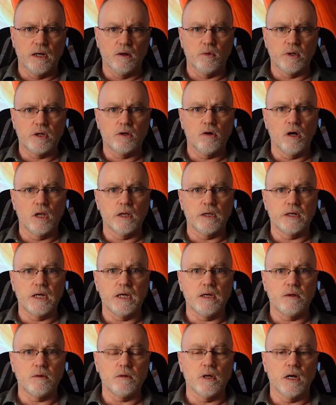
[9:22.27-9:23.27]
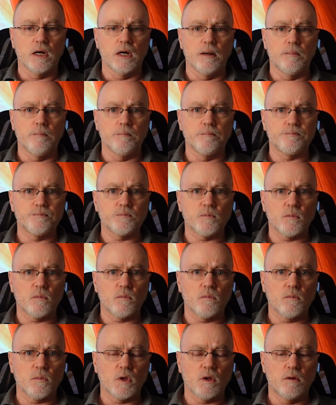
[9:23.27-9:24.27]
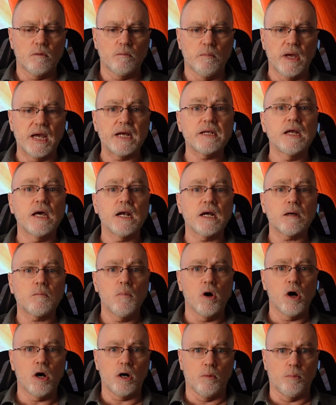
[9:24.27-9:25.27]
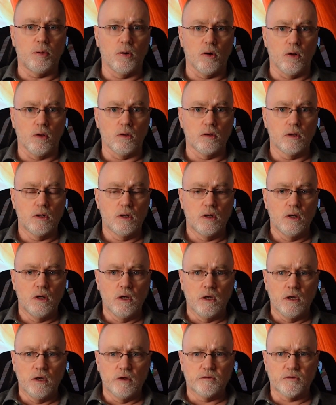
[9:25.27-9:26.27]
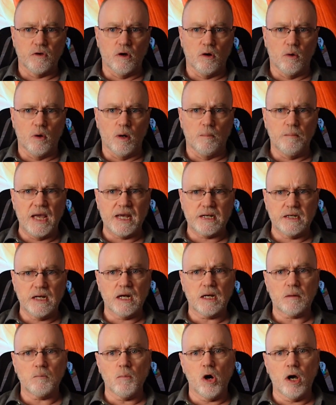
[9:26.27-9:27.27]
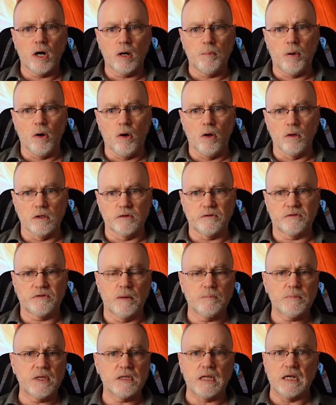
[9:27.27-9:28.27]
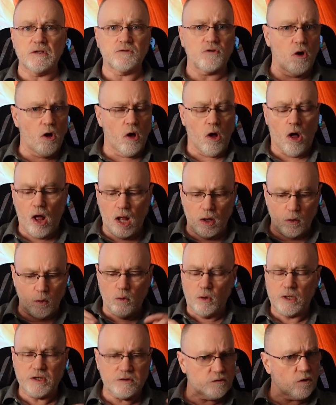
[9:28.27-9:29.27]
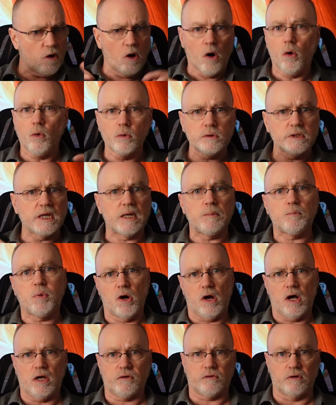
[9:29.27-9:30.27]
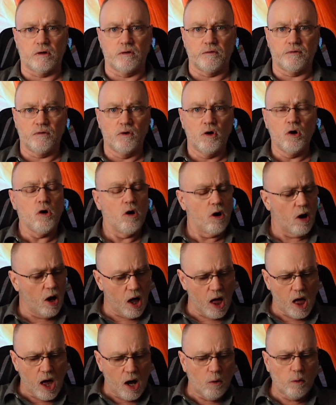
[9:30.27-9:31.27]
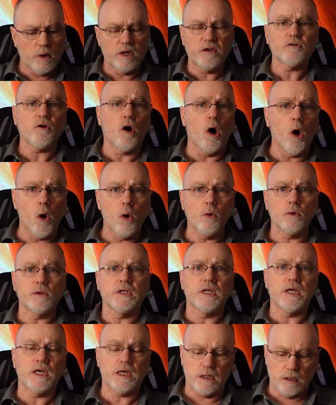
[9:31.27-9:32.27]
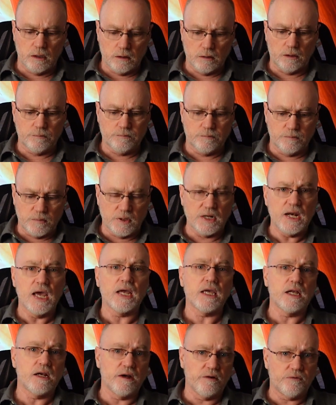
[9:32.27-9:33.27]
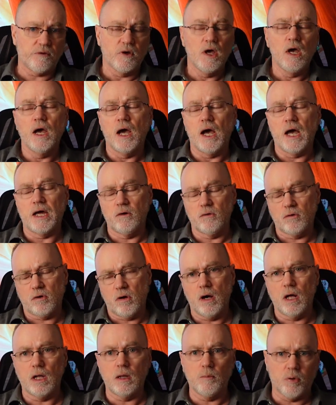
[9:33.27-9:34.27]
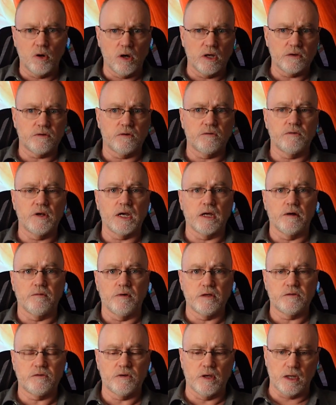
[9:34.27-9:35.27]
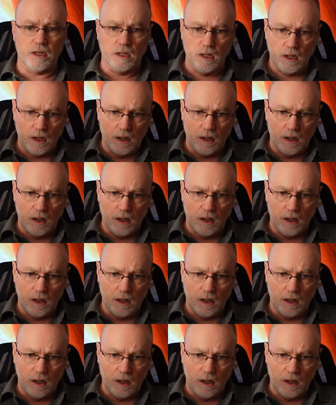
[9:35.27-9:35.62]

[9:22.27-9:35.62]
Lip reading: We call it a magnetic monopole. So a magnetic monopole is something that's always only positive or always only negative. I don't call them positive, negative. I say